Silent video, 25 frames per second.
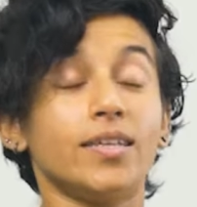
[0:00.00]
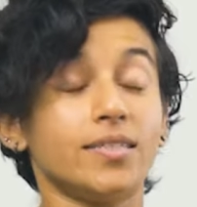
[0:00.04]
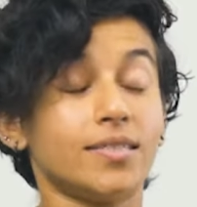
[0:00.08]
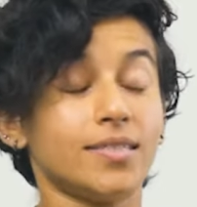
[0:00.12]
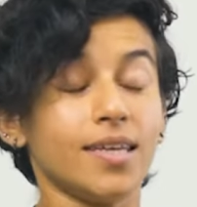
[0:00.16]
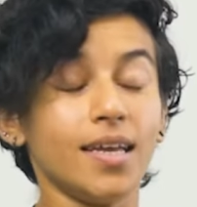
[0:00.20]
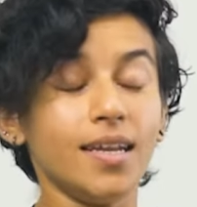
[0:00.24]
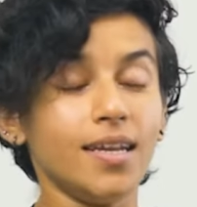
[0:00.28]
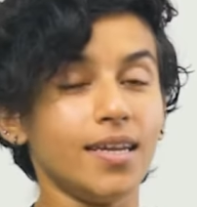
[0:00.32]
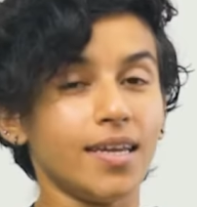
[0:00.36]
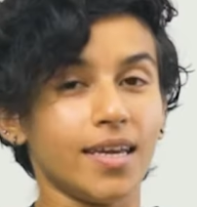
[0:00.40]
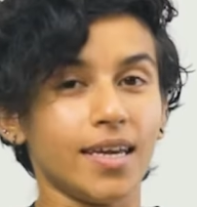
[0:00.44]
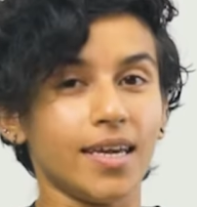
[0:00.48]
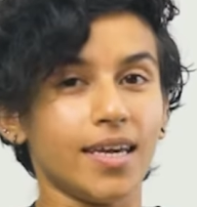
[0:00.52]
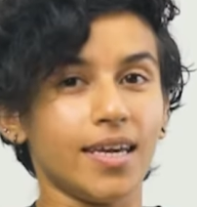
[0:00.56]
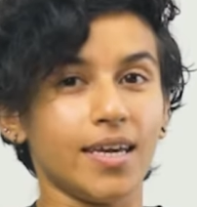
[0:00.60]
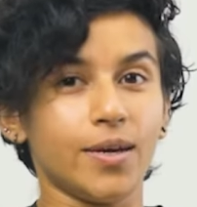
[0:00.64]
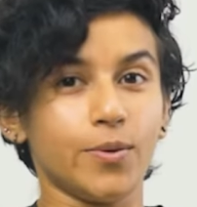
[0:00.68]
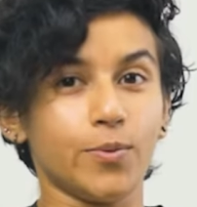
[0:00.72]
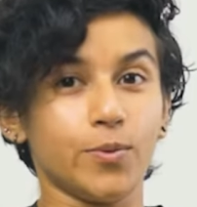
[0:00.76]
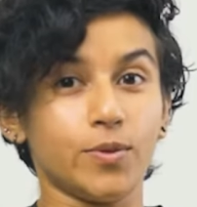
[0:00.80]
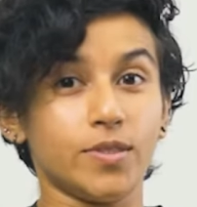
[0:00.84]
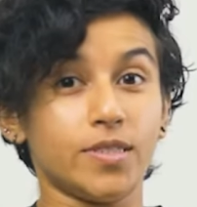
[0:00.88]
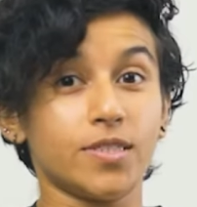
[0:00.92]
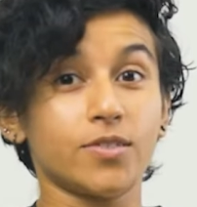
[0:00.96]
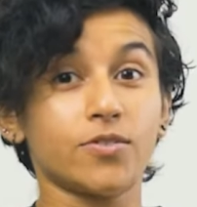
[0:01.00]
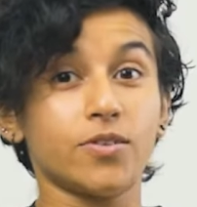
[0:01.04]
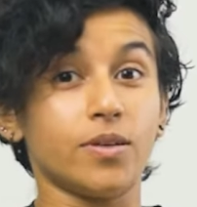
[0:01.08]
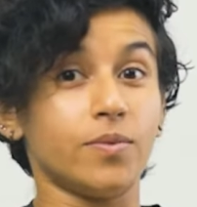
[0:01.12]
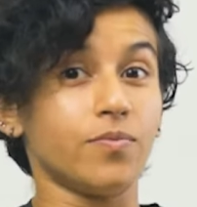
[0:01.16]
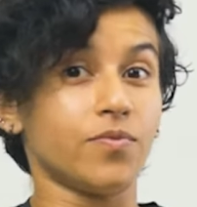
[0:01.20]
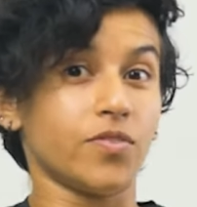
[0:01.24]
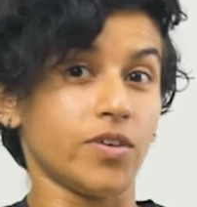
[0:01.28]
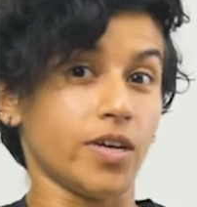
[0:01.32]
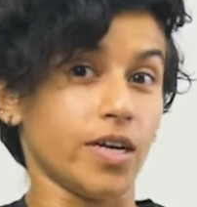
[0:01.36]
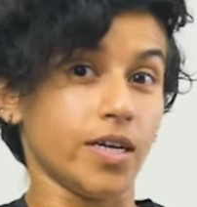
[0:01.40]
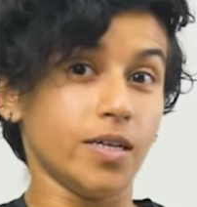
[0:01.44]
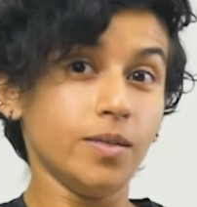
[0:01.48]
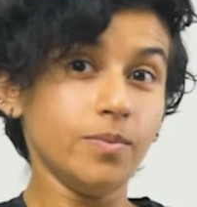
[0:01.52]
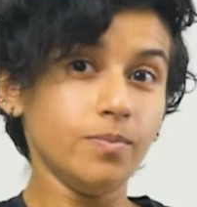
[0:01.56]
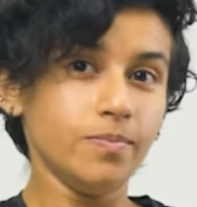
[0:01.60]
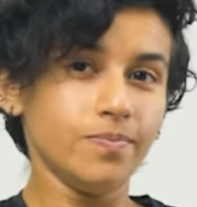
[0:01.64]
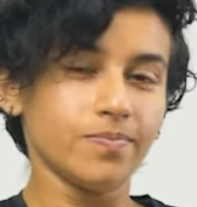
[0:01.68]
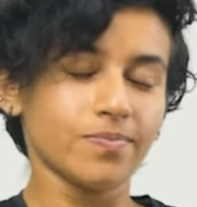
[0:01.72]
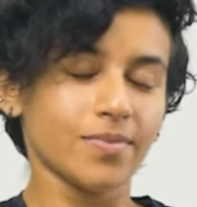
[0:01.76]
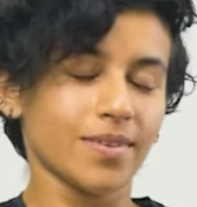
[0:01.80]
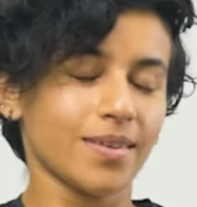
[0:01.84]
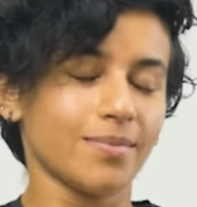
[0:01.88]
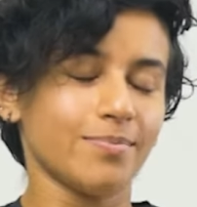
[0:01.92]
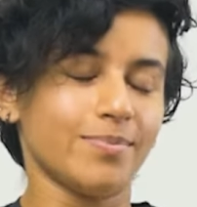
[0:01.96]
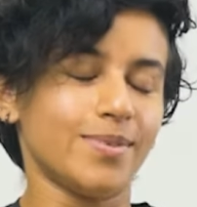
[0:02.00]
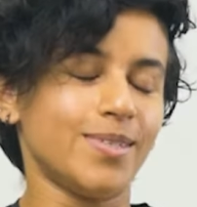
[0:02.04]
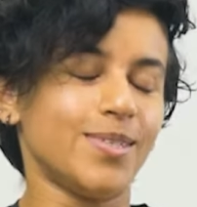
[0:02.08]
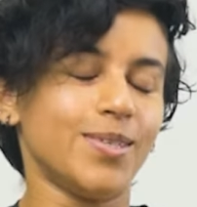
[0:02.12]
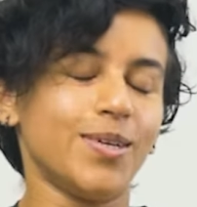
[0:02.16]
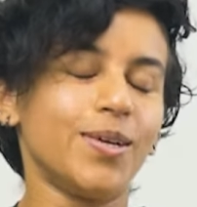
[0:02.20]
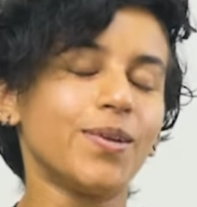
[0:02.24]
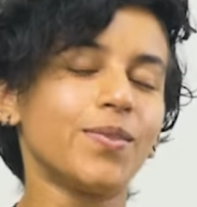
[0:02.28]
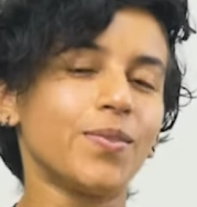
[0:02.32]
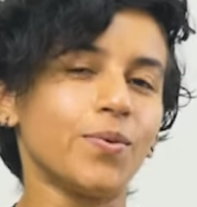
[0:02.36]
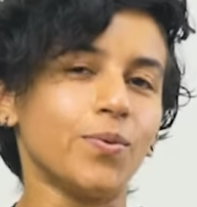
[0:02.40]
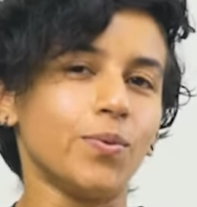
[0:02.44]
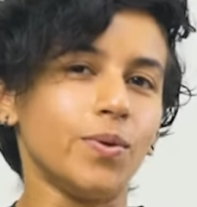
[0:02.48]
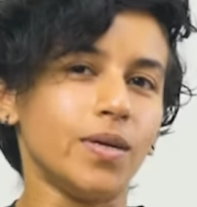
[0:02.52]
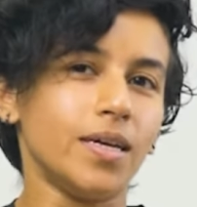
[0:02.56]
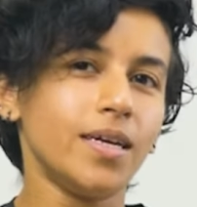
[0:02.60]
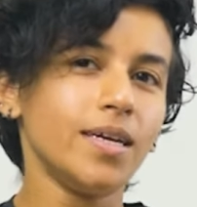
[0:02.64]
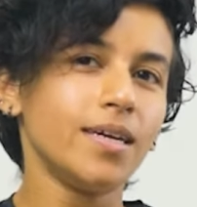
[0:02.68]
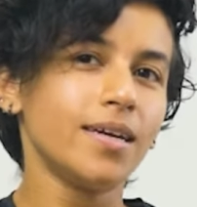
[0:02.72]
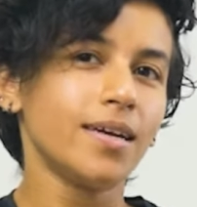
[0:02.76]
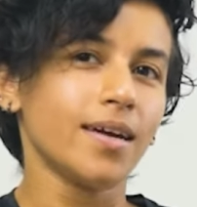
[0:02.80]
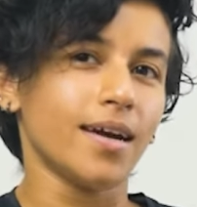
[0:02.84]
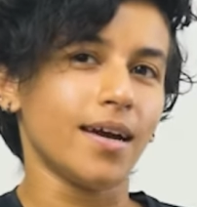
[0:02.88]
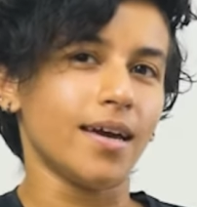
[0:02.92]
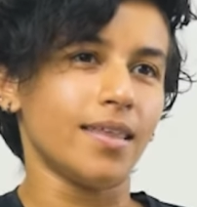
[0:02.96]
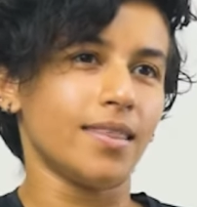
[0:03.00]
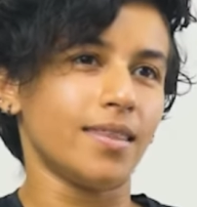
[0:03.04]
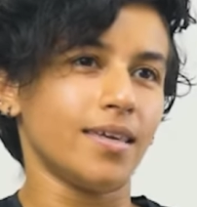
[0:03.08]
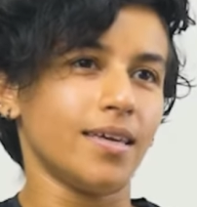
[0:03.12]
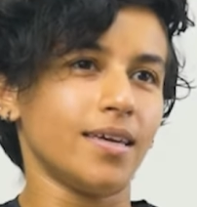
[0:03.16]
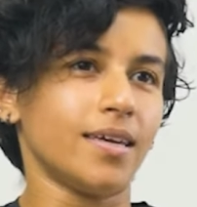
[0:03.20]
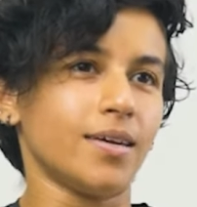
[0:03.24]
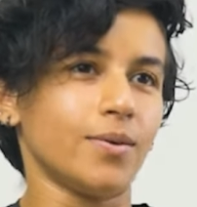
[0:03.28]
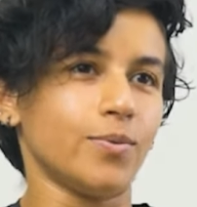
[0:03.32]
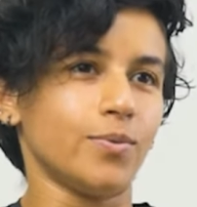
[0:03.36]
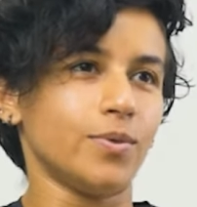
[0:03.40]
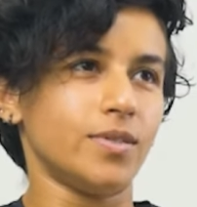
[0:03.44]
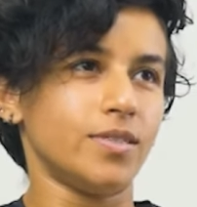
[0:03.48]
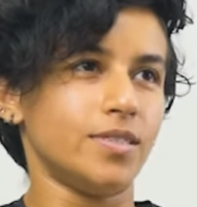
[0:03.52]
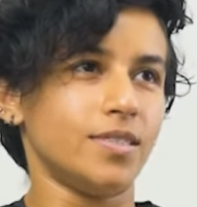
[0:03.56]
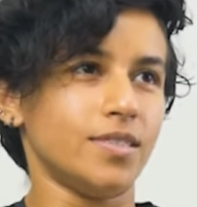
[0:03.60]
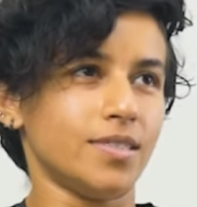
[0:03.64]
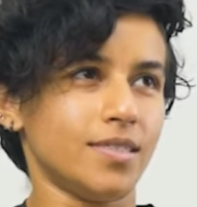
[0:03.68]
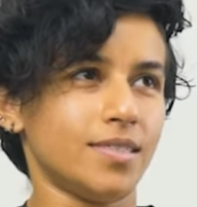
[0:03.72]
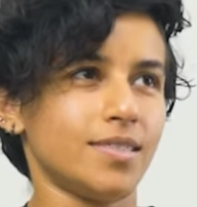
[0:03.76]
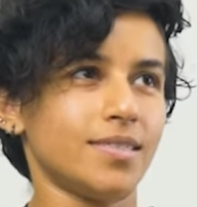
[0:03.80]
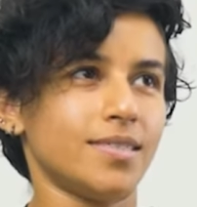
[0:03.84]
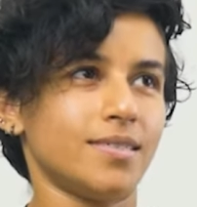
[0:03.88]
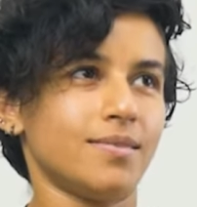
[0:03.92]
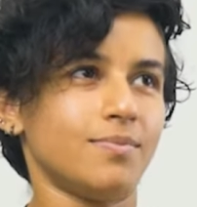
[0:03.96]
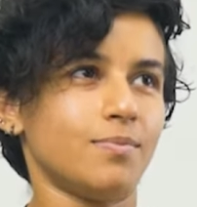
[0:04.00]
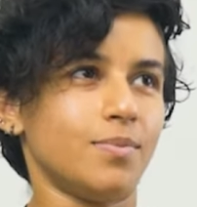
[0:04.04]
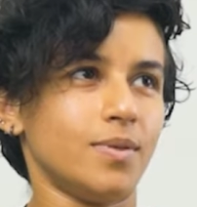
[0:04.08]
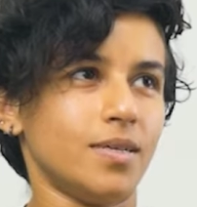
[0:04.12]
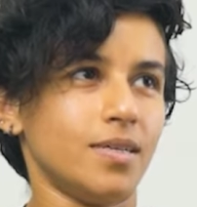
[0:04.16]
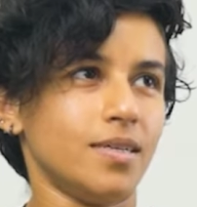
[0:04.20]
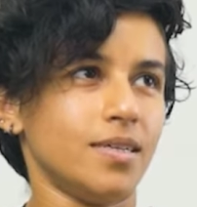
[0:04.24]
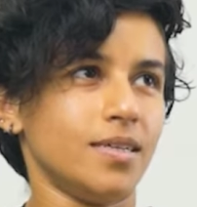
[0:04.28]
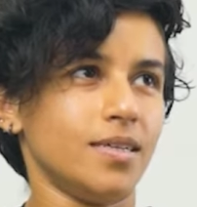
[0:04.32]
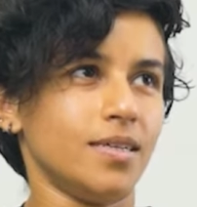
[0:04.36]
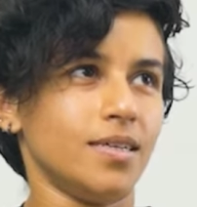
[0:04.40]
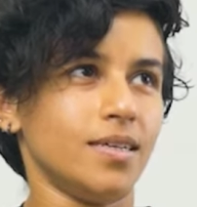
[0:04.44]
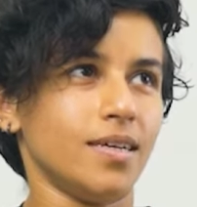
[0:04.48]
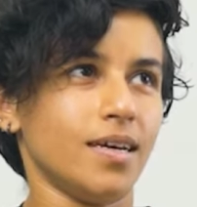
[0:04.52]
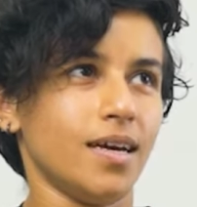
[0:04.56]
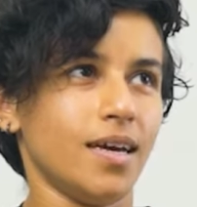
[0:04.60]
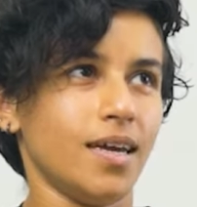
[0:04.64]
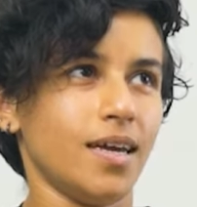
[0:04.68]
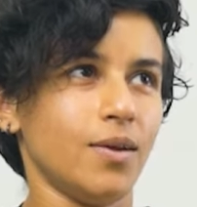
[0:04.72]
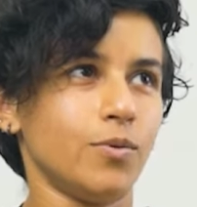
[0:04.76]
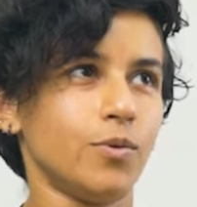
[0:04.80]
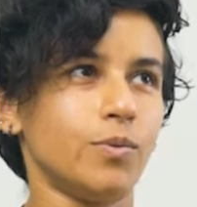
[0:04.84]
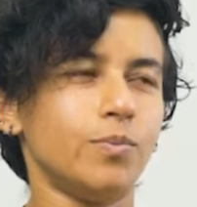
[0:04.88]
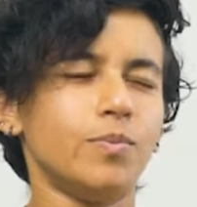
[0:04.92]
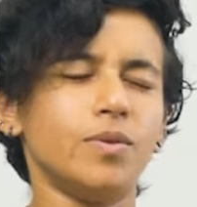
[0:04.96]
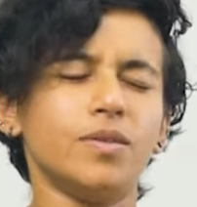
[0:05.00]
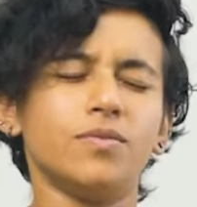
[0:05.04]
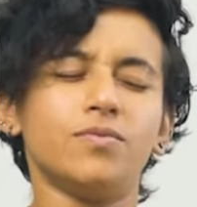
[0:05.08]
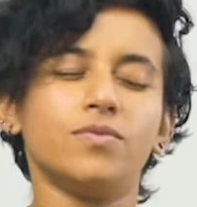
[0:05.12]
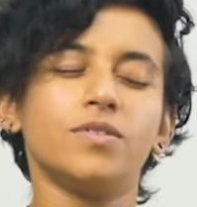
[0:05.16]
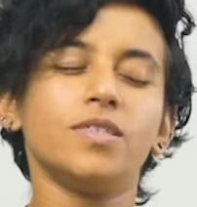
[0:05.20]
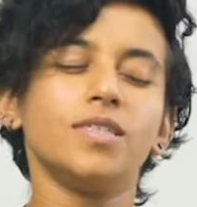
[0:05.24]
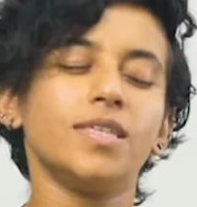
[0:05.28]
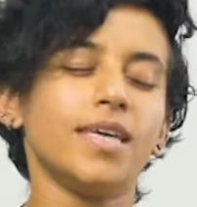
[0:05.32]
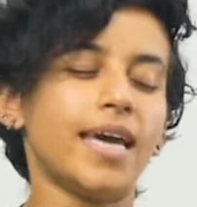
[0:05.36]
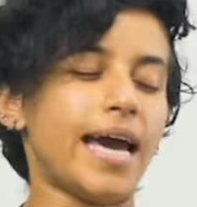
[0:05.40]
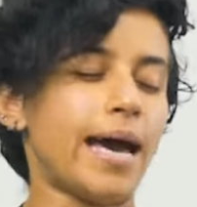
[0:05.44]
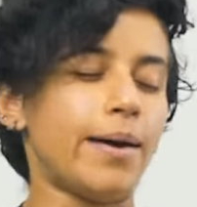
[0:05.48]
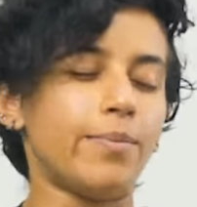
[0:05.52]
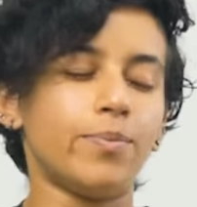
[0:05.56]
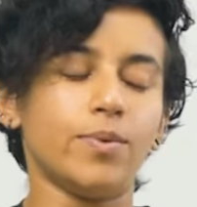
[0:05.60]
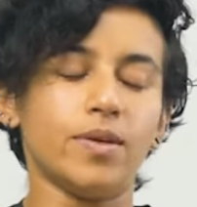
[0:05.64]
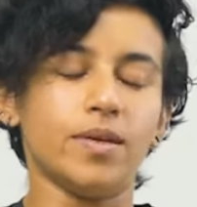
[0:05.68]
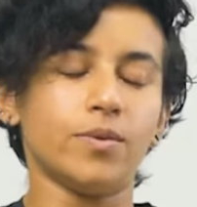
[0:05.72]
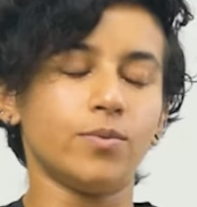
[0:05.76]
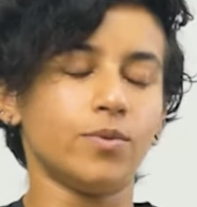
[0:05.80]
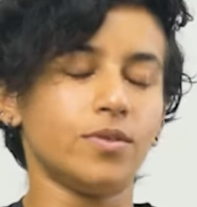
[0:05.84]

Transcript: a Sunday, it would scream for help, but during the week, I think it would just be, it would be really happy.